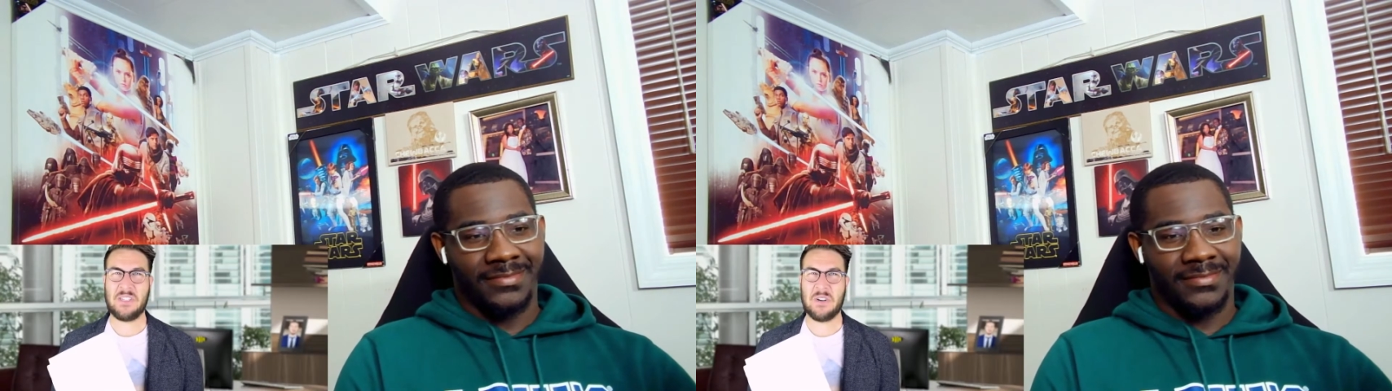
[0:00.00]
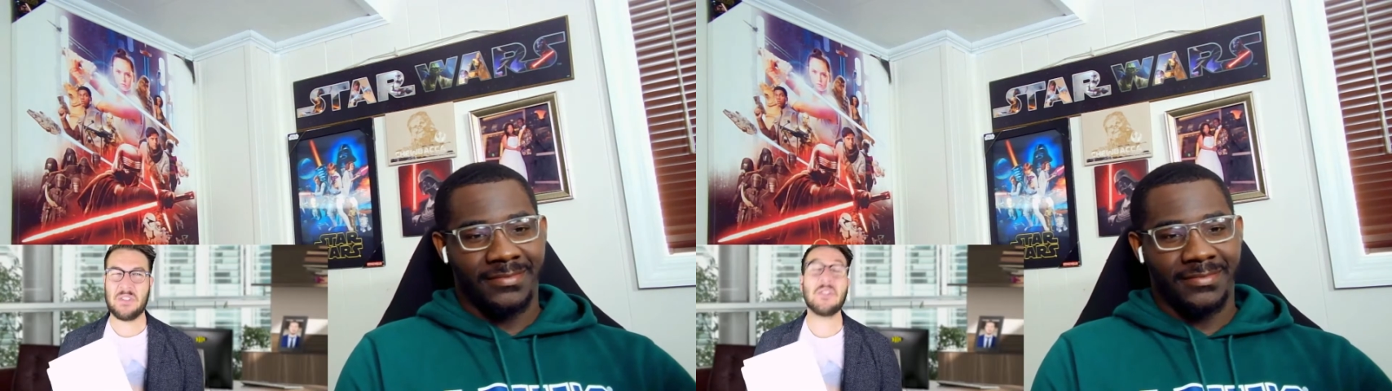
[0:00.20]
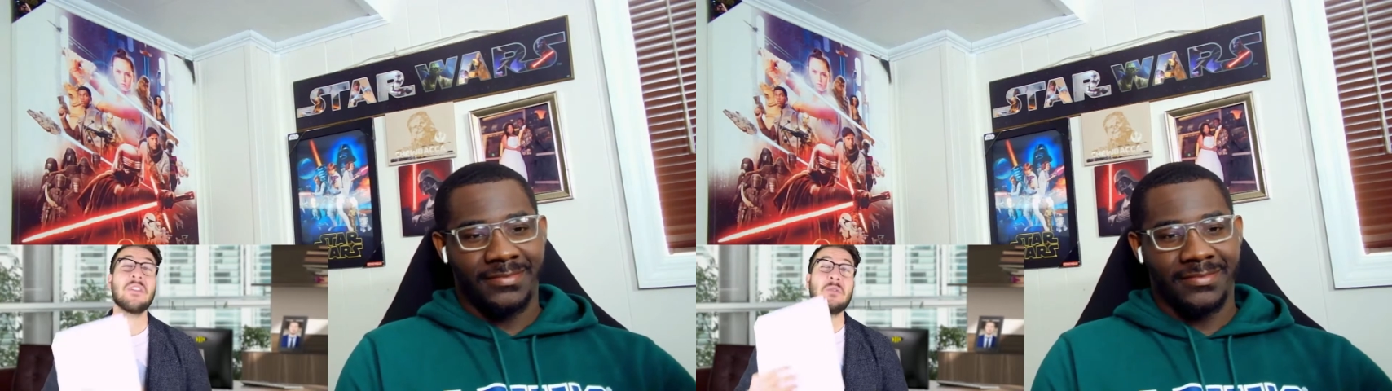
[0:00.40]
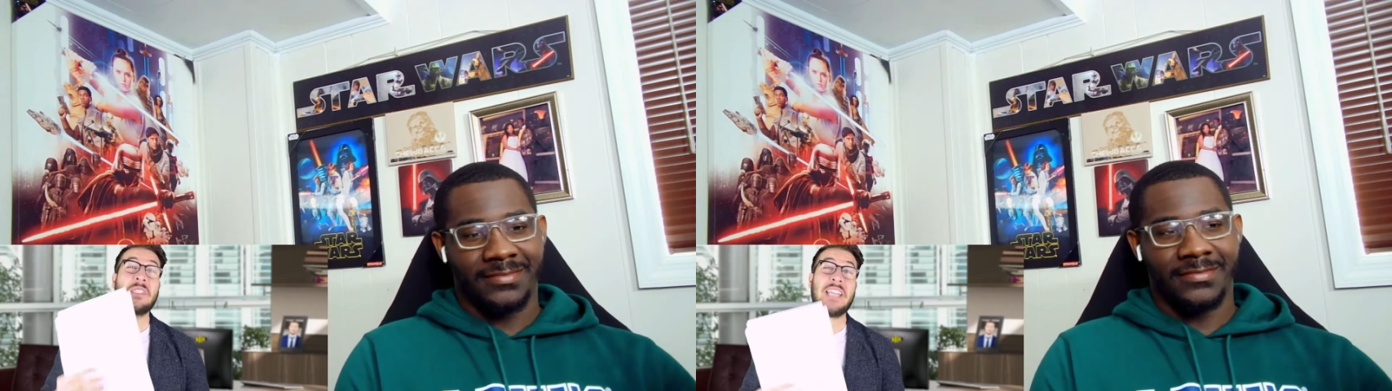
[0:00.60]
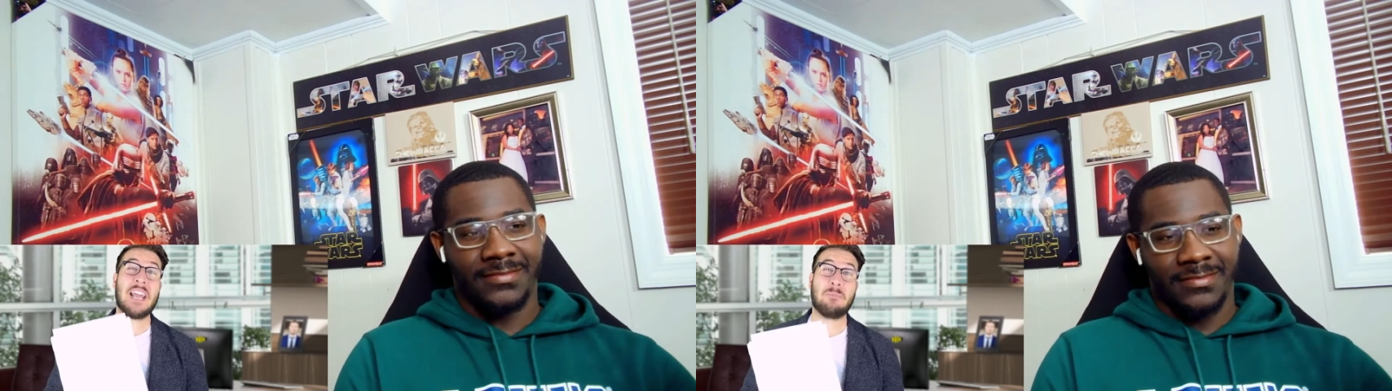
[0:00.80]
Speaker 1: sir. So this
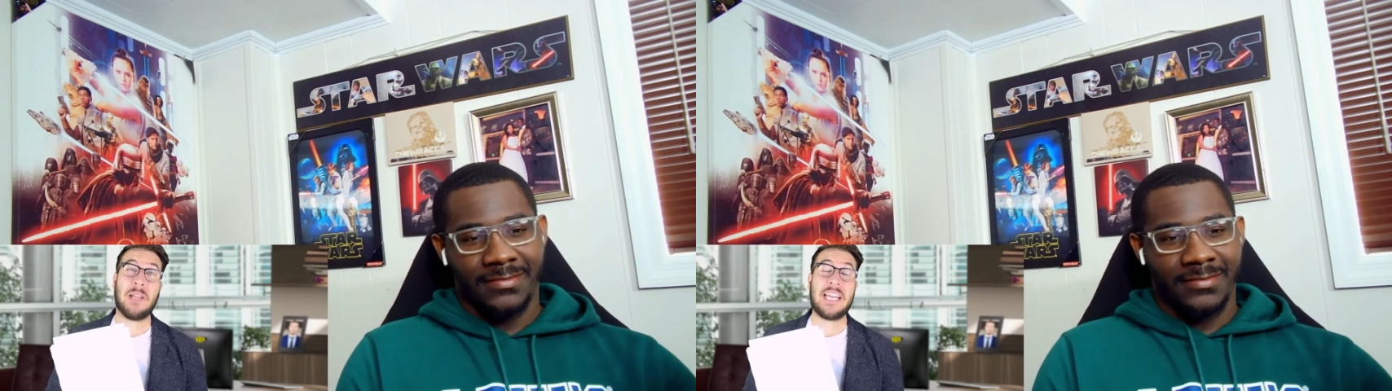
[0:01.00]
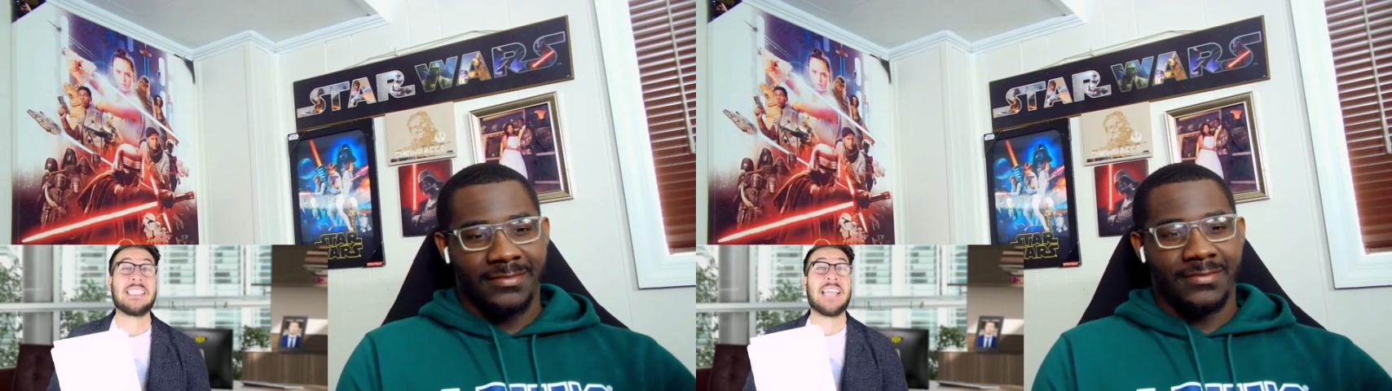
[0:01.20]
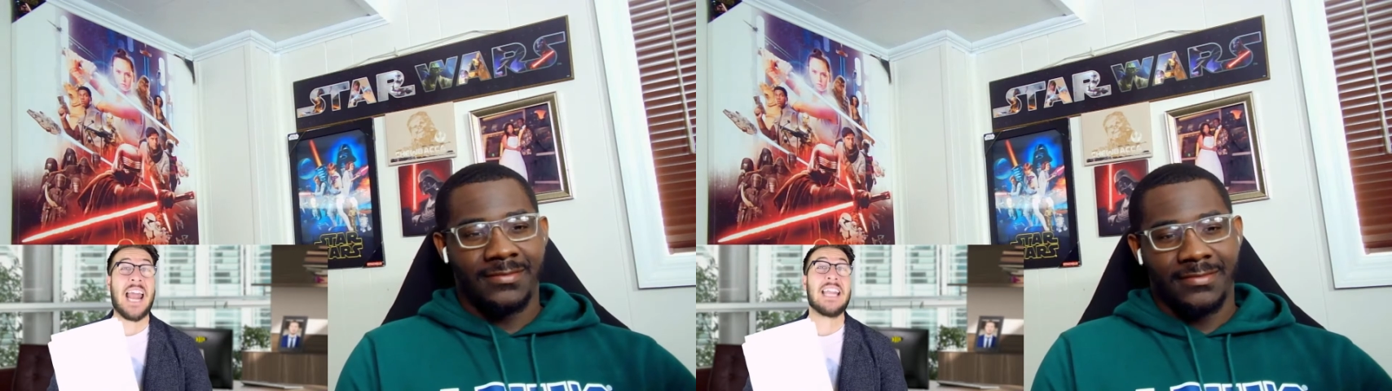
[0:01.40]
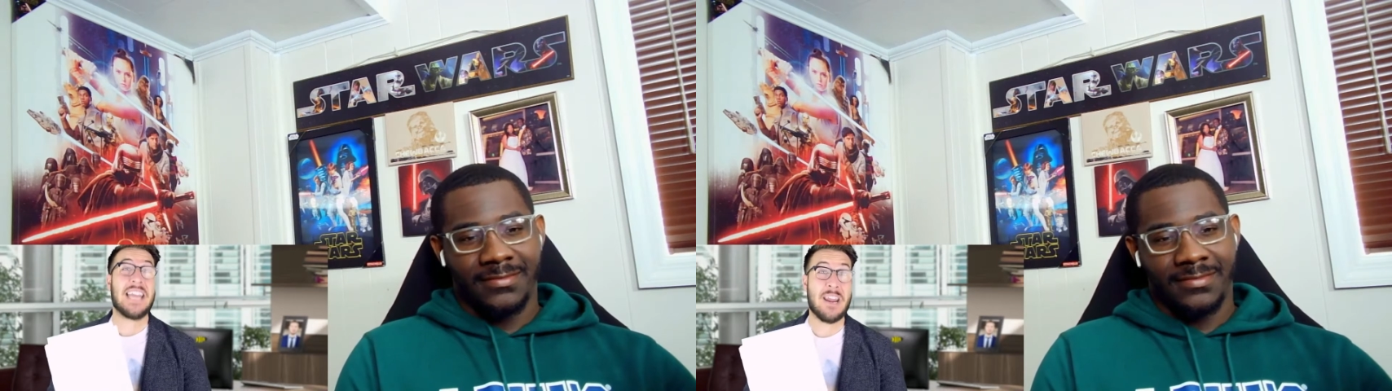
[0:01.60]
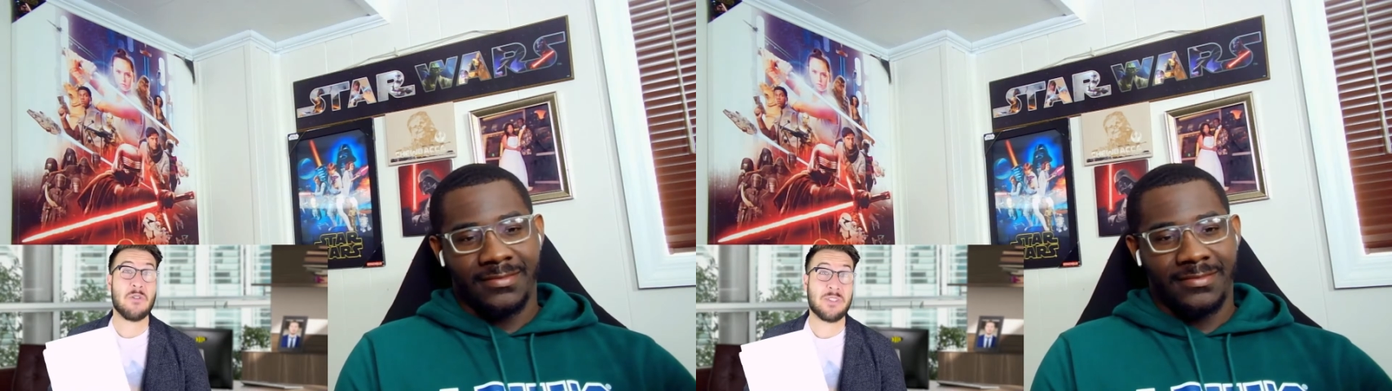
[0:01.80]
would take place ten
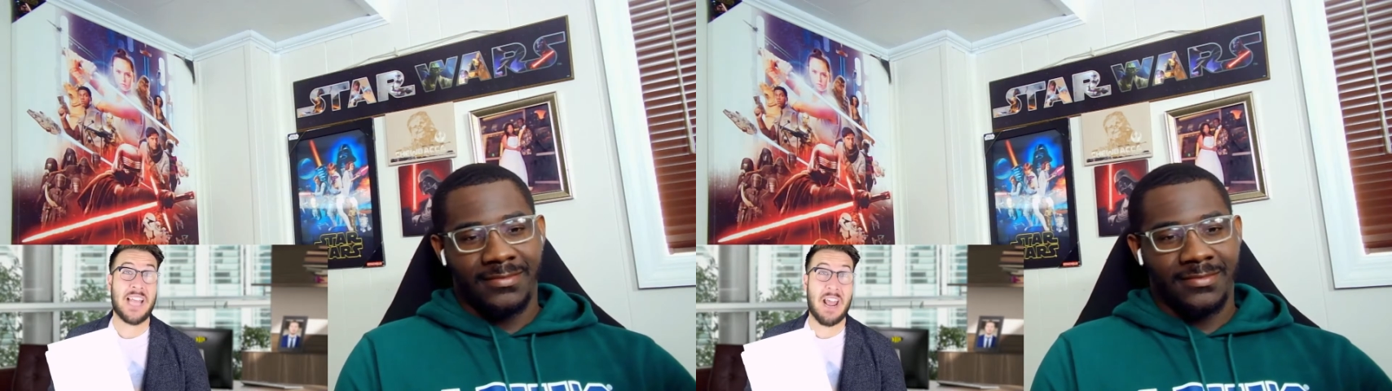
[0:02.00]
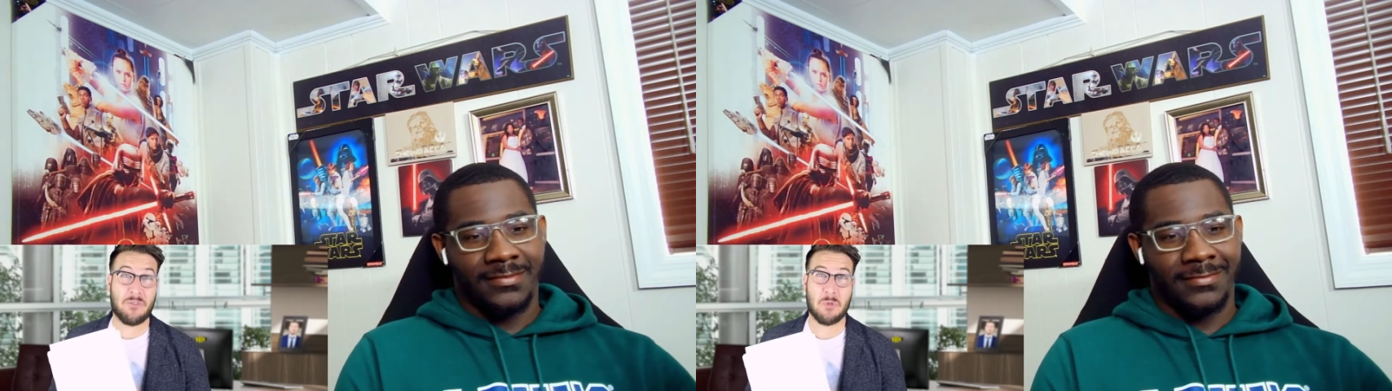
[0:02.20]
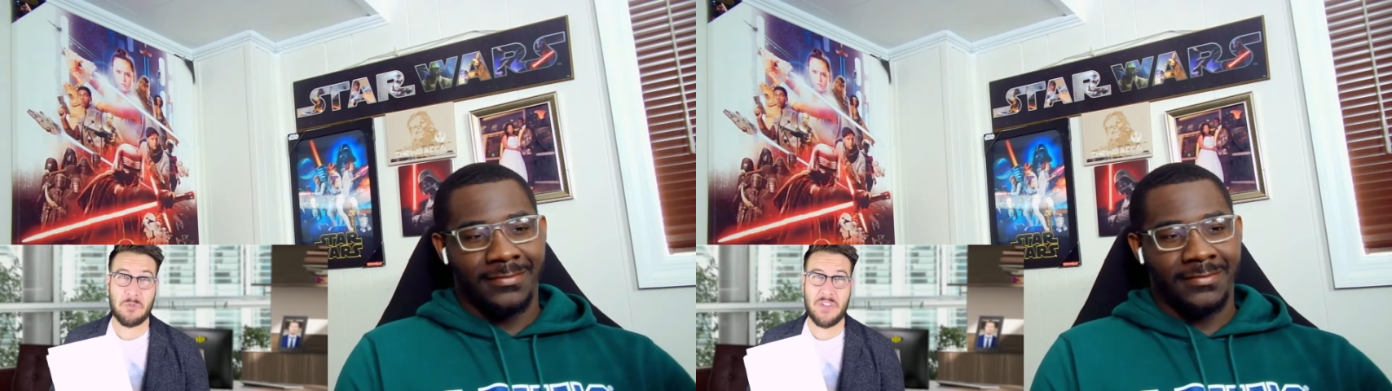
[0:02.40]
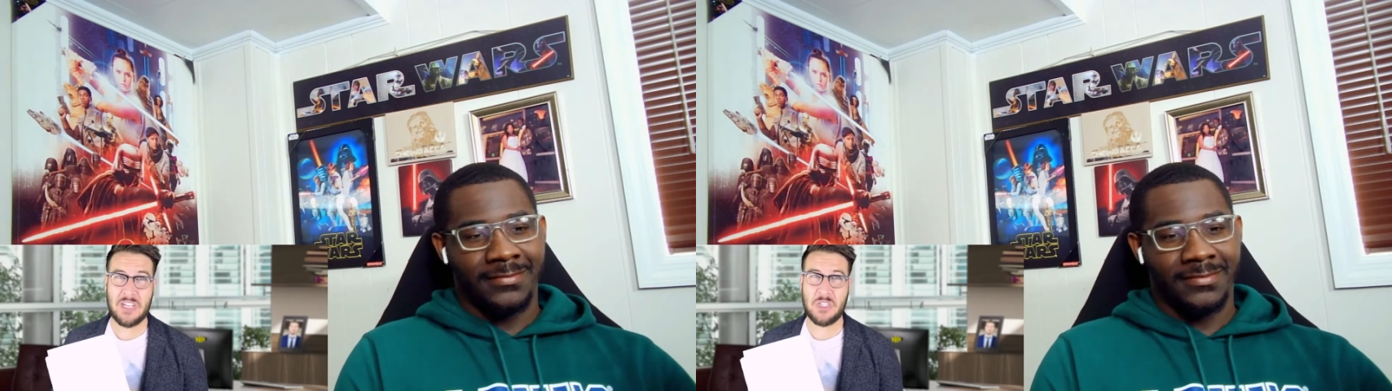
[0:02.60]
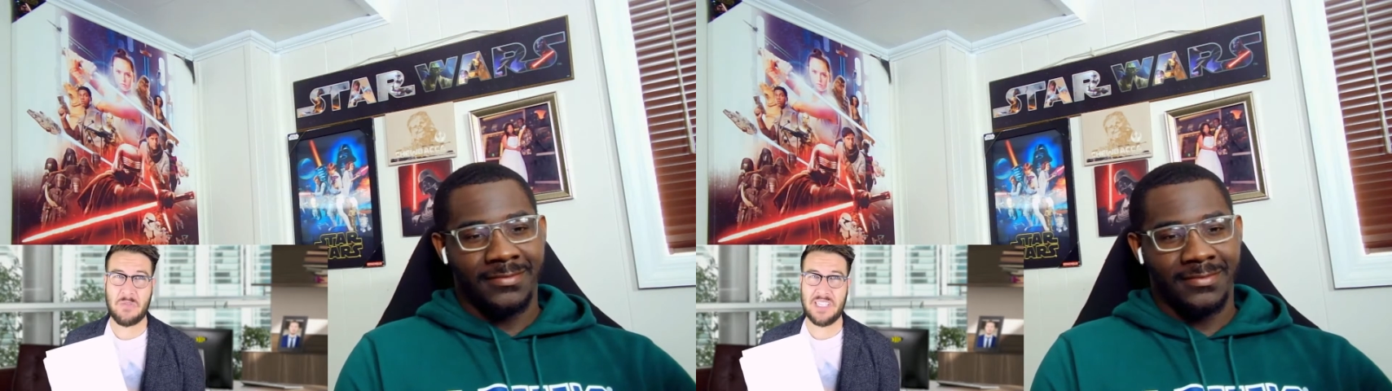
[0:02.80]
years after
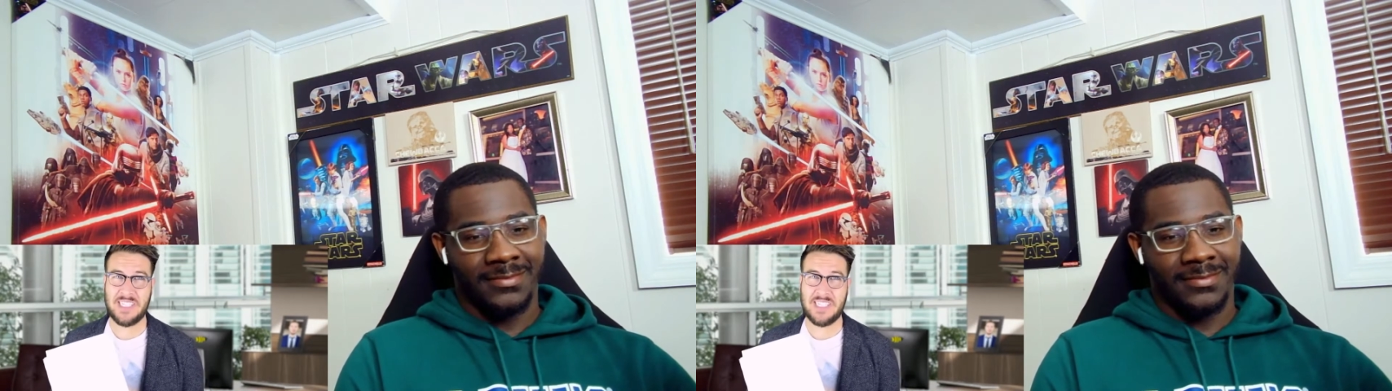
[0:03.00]
Revenge of